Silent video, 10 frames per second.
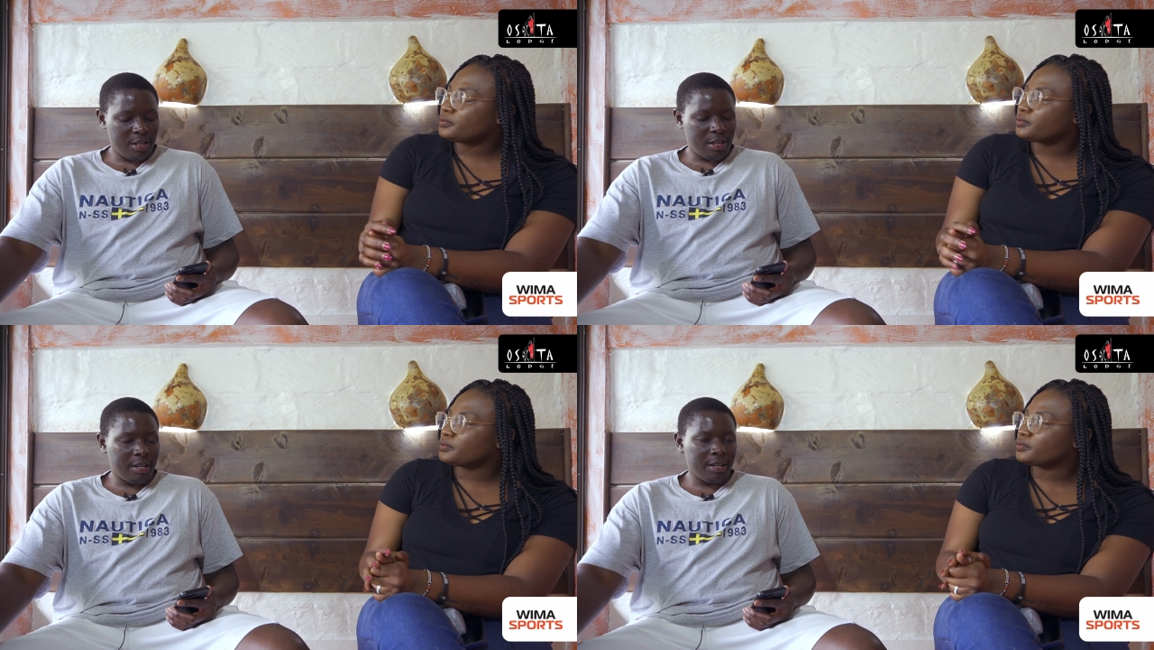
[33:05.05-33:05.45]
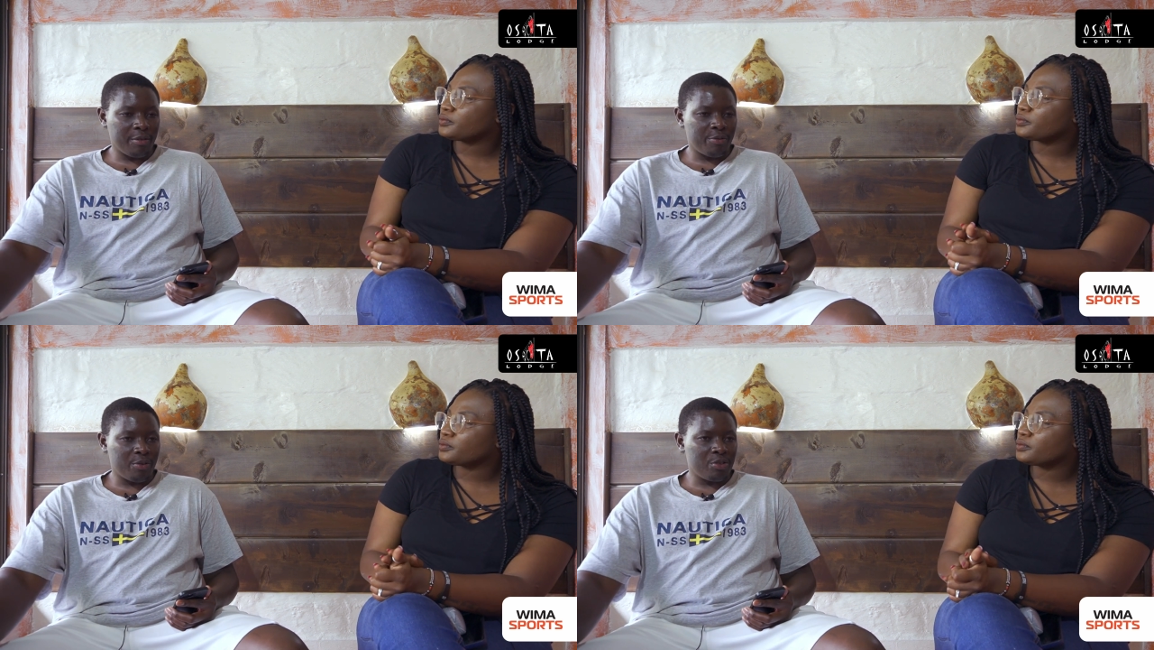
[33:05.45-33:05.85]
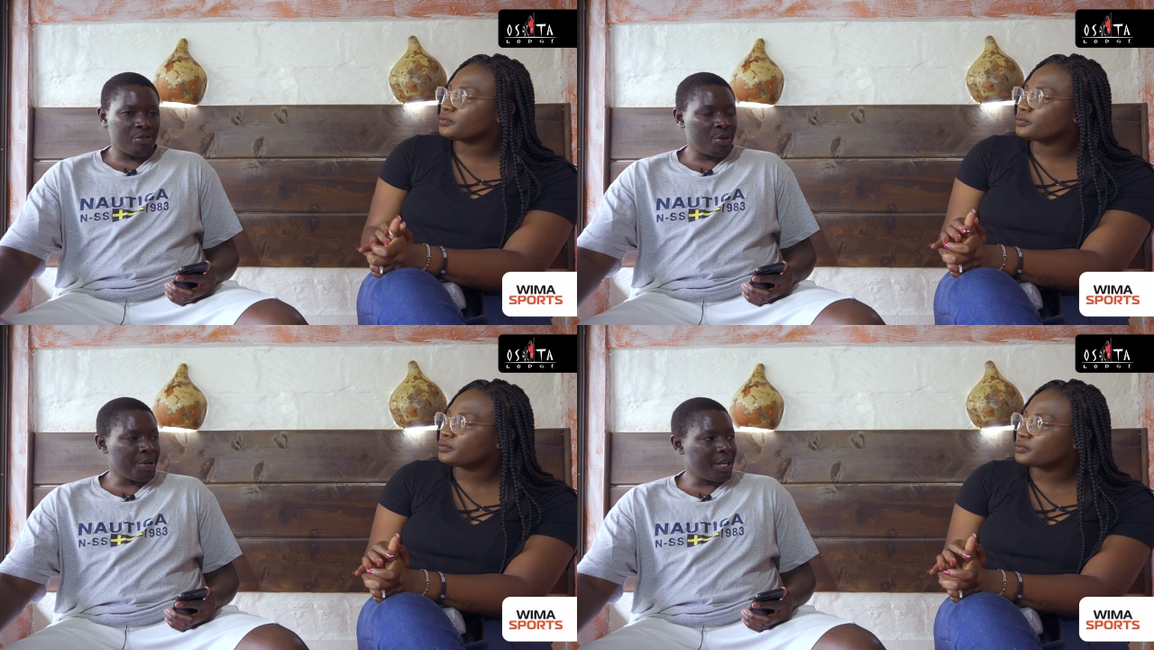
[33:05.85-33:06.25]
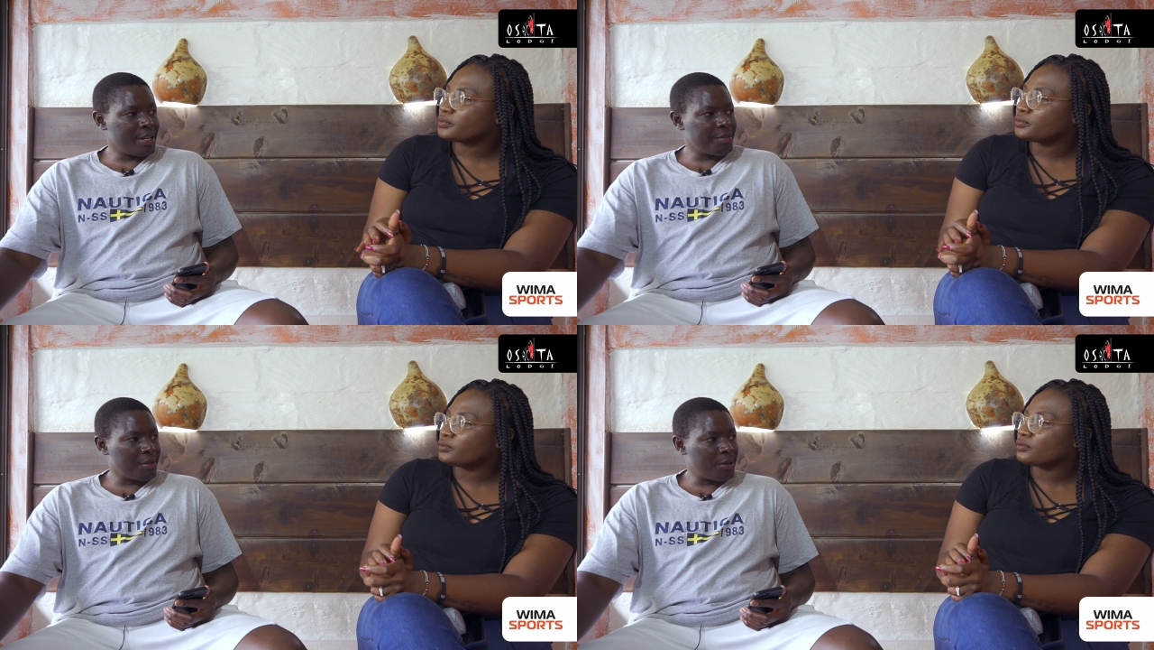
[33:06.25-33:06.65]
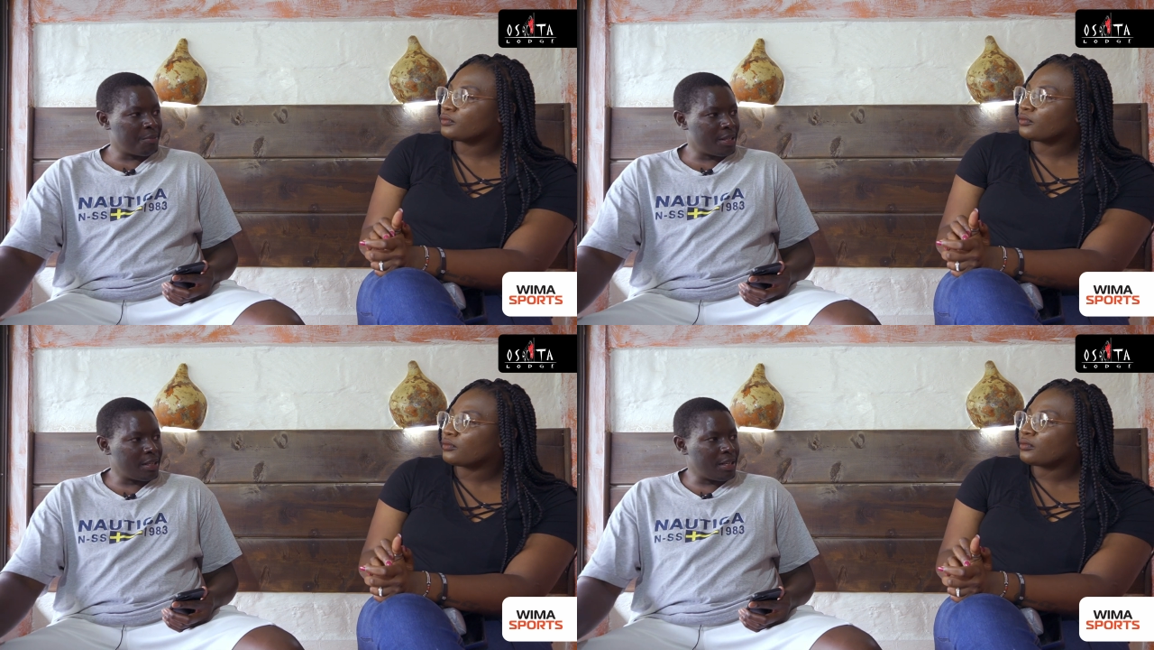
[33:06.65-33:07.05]
Speaker 1: uh, for growing and
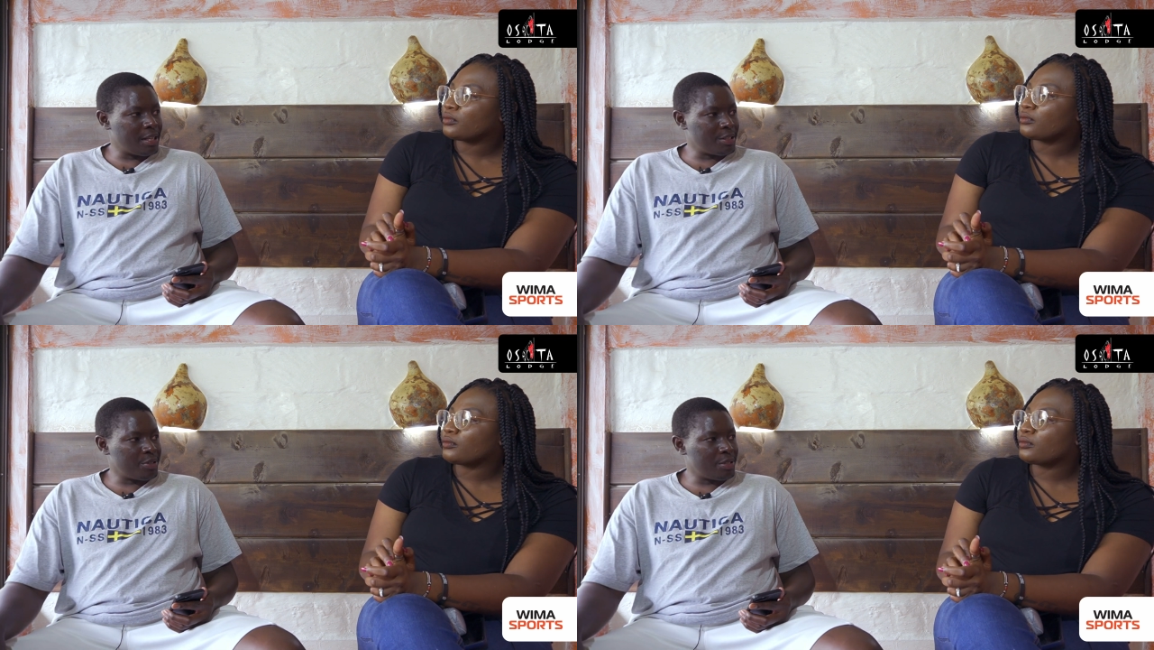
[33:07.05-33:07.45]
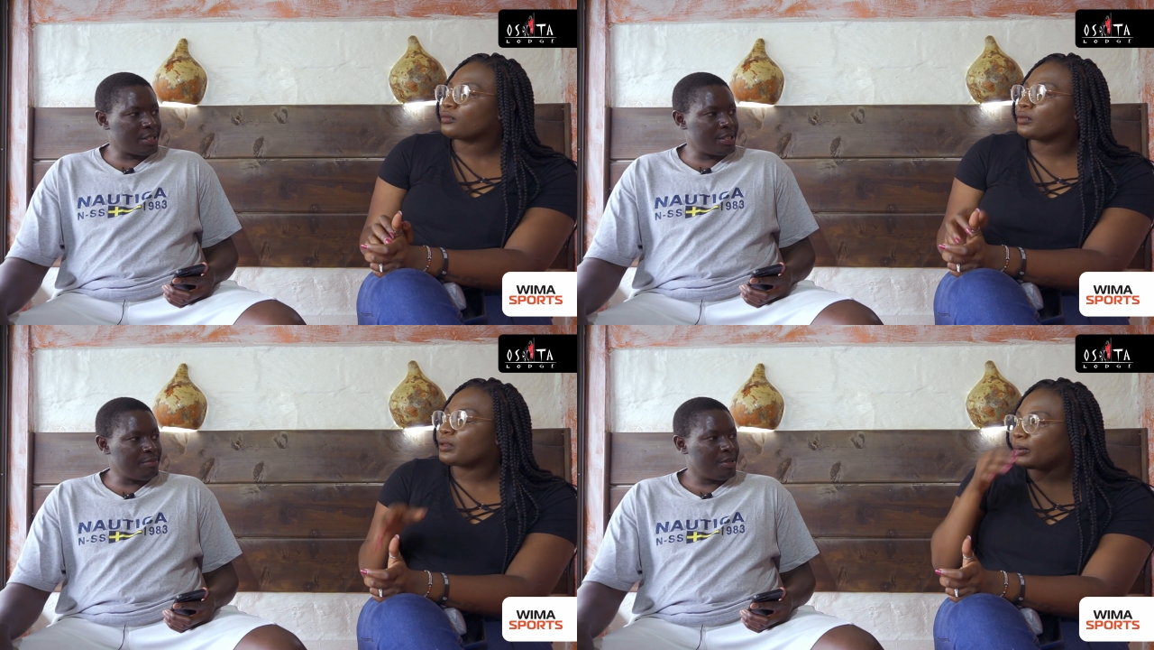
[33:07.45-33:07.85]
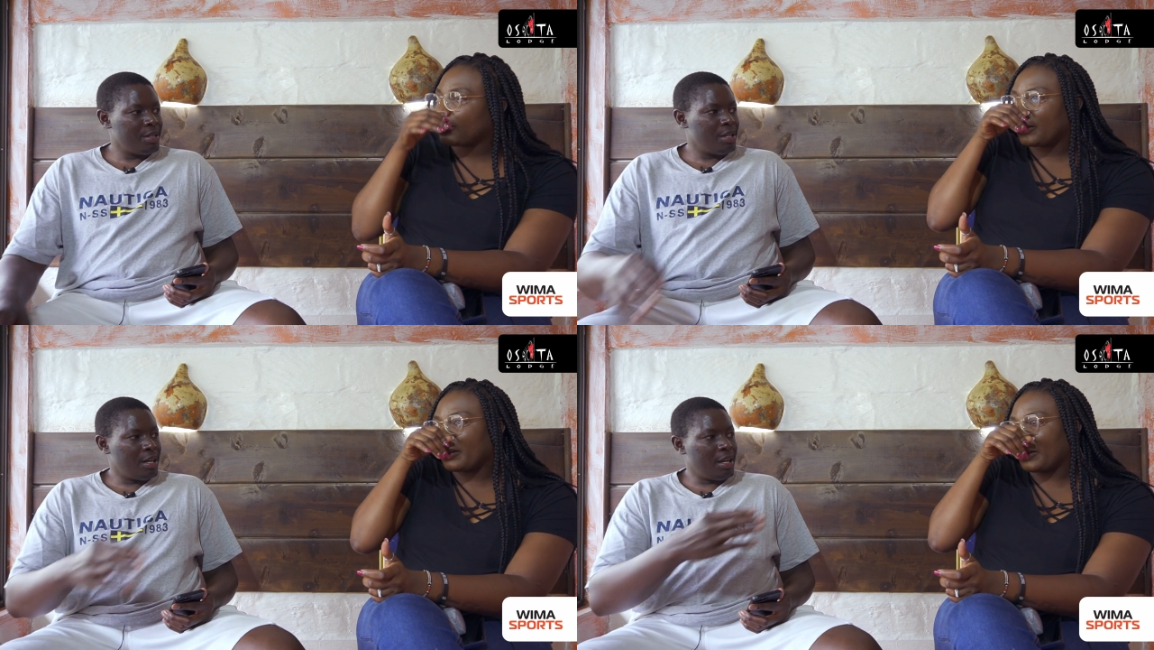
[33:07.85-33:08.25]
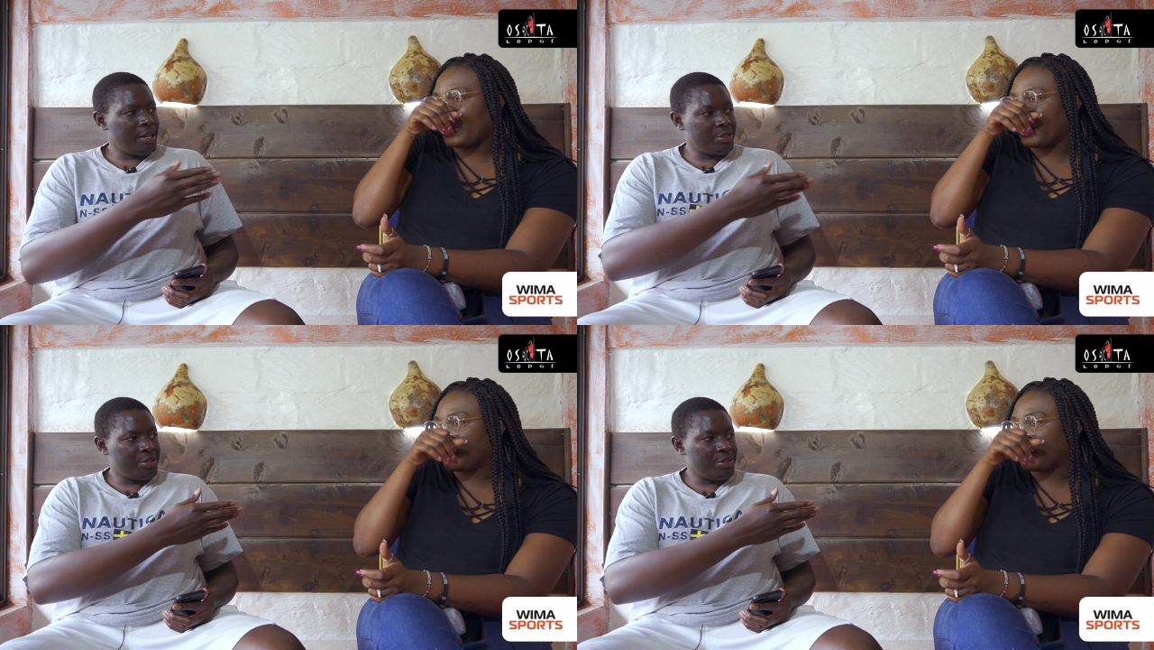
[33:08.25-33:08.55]
developing the national team uh,